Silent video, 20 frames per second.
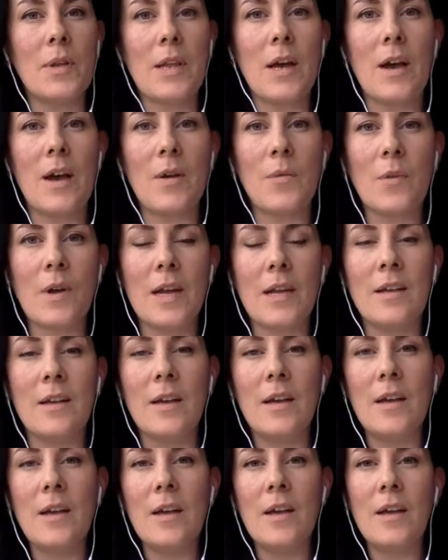the hard way.
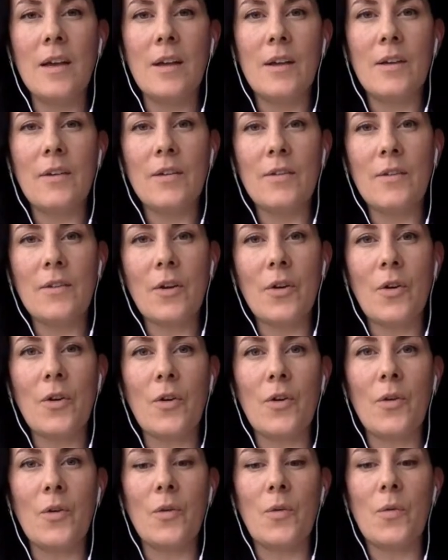
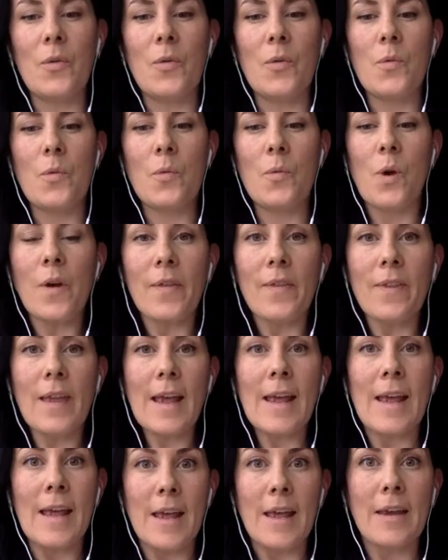So, what
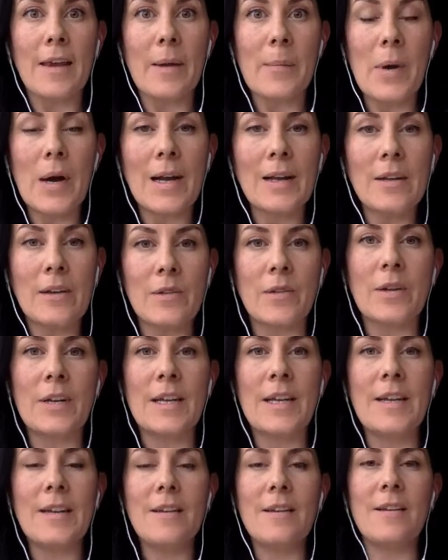the heck am I
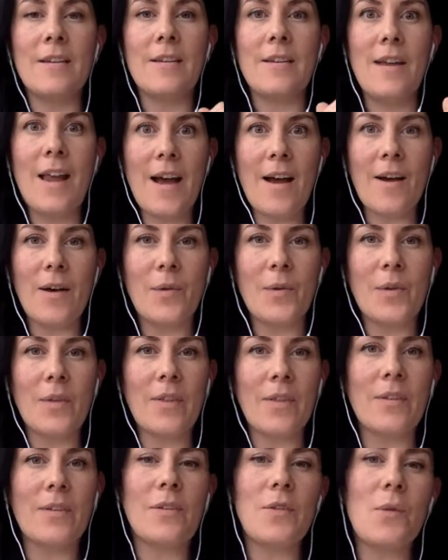doing now
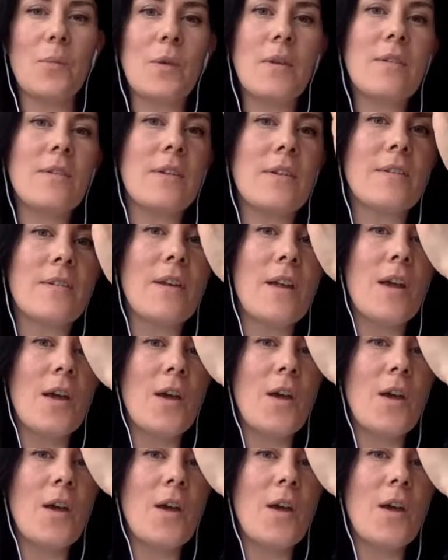with this new business?